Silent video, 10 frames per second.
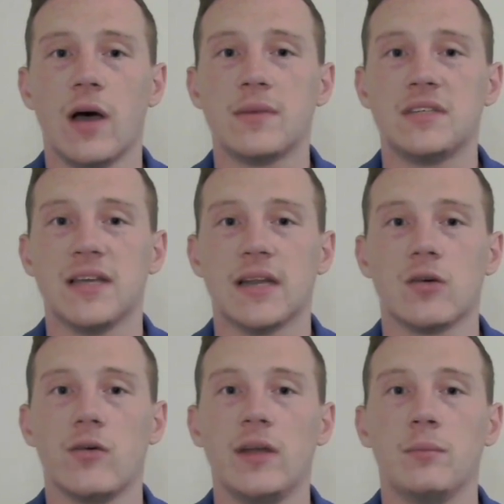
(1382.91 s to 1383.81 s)
linemen to get a
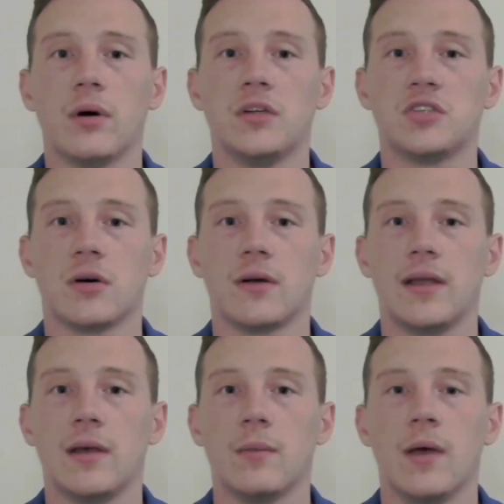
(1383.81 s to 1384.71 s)
clean punch on
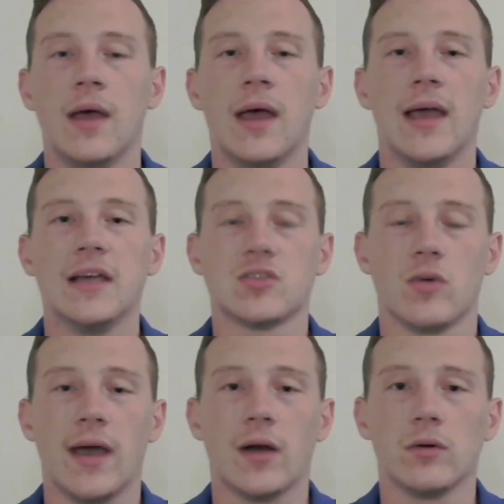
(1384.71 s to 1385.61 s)
him. His
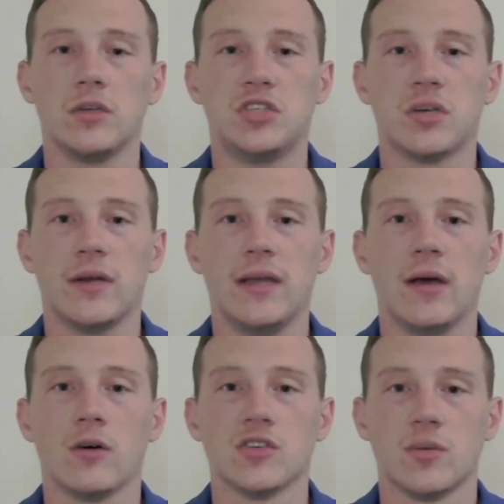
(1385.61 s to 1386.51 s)
lateral agility
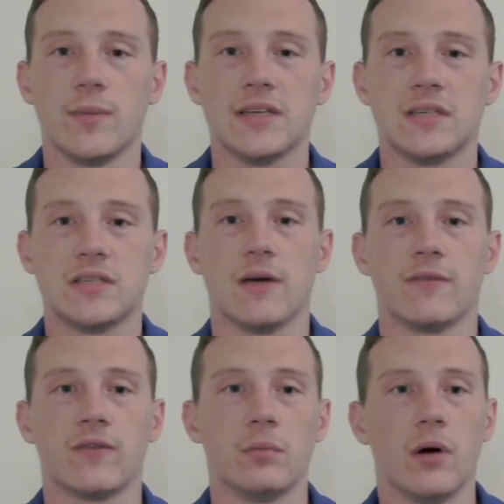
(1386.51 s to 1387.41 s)
also makes it
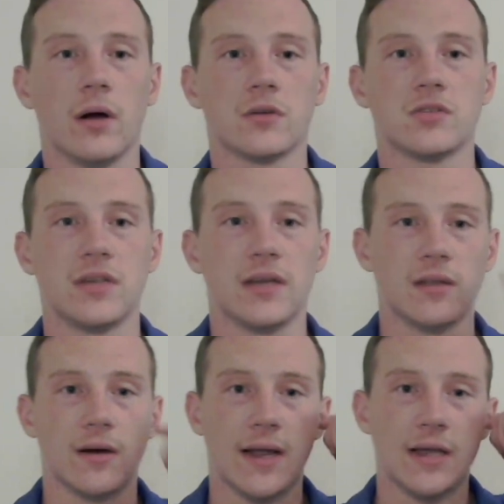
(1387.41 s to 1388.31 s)
tough for blockers to get
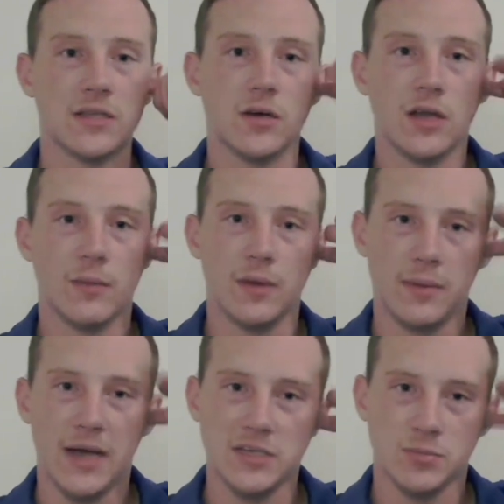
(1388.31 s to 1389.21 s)
their hands on him. In
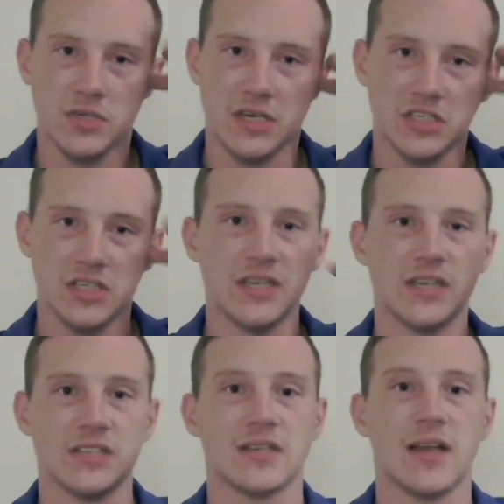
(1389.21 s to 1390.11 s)
pass protection, he
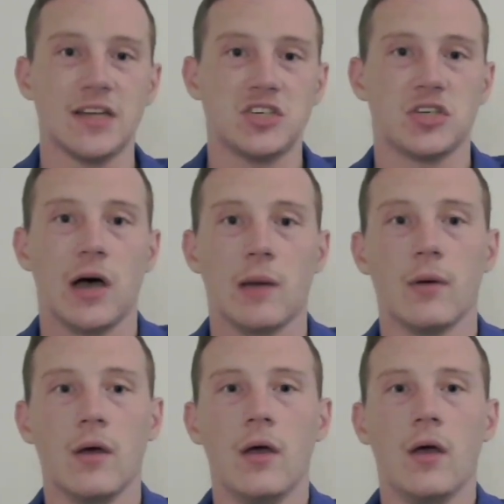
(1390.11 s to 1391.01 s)
does a nice job
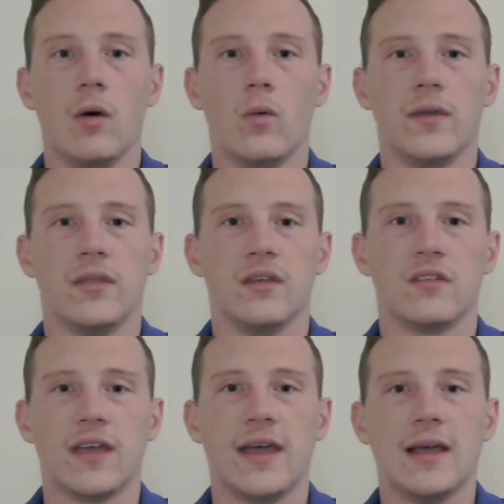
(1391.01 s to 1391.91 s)
with
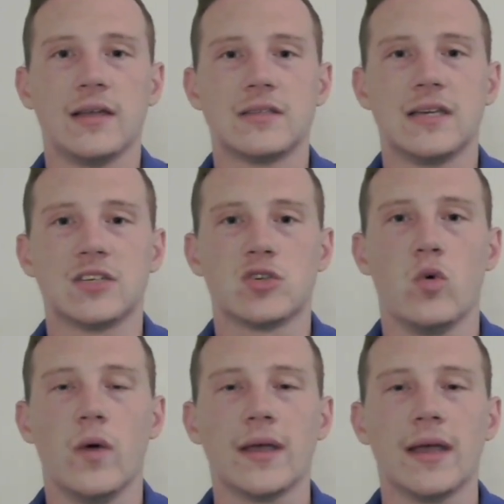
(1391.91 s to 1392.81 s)
his hands. He is
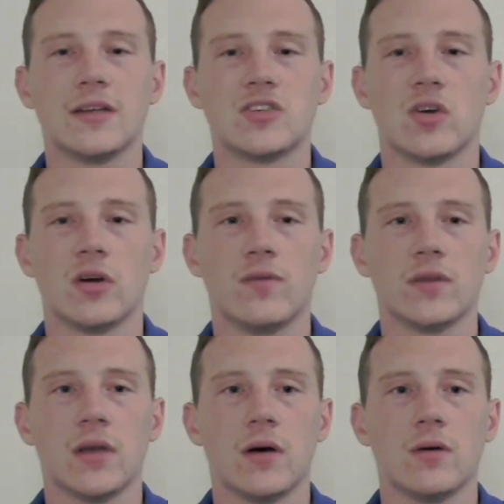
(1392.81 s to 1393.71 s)
quick and assertive
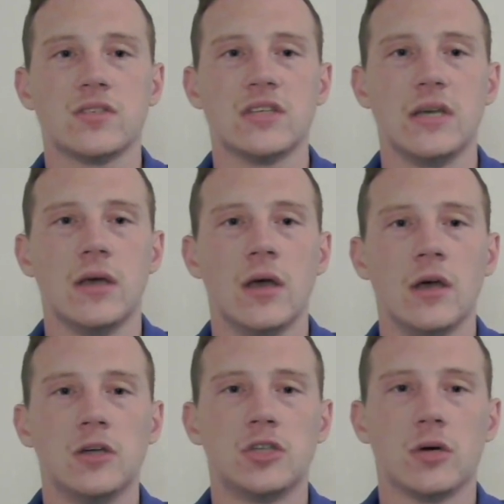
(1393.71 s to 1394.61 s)
with those. He
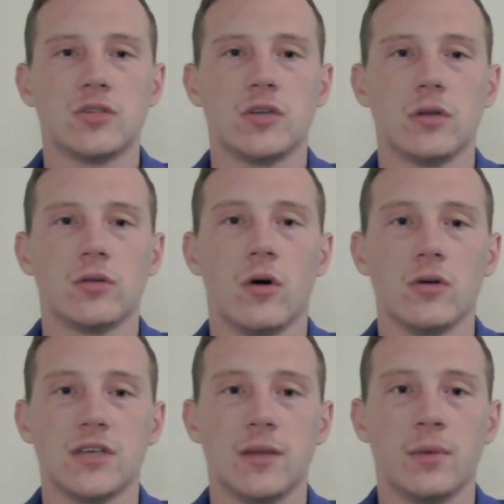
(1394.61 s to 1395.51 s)
shows good
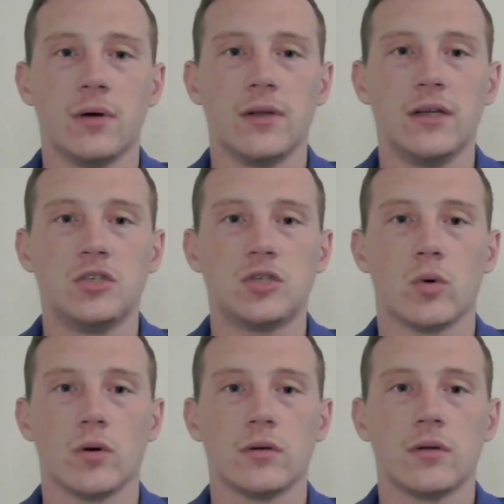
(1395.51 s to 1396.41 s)
closing ability,
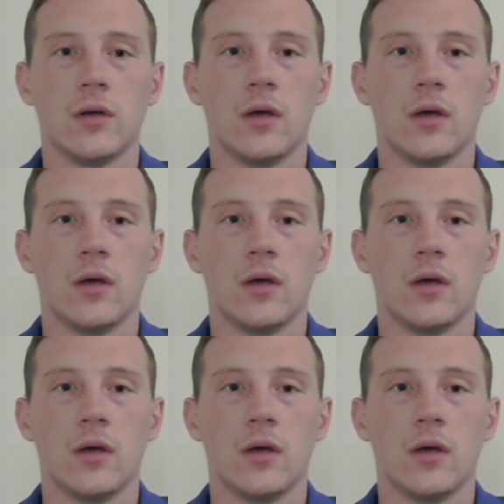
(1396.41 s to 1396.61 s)
short